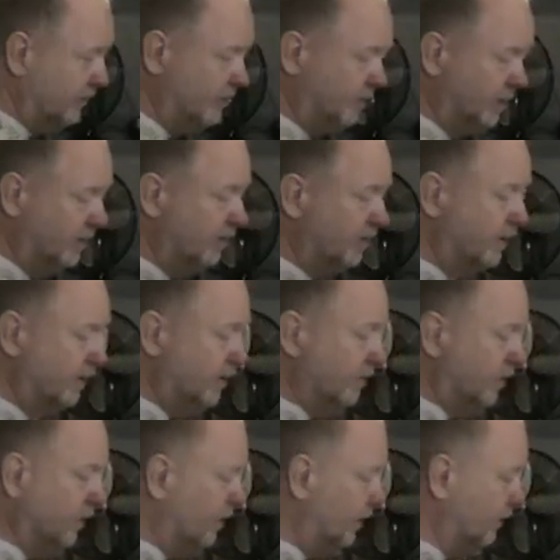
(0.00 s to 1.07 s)
I mean.
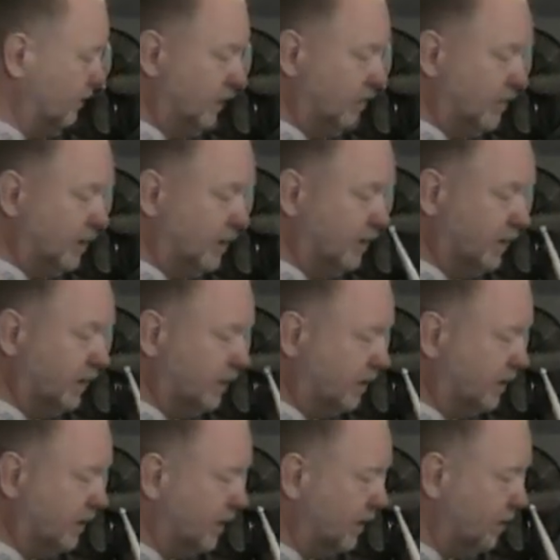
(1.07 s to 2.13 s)
So if I'm getting that
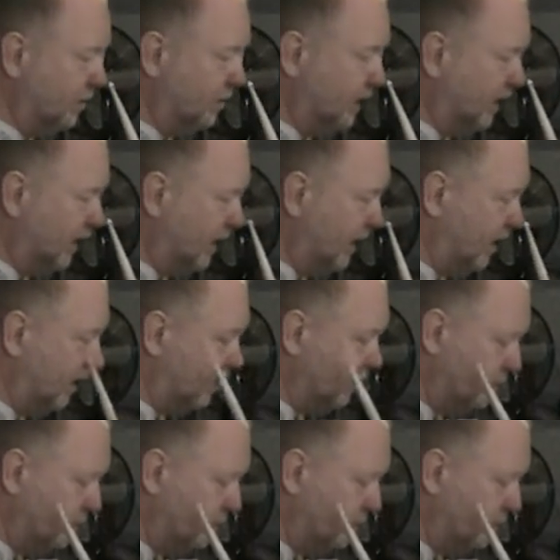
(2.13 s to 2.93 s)
stick up in the air,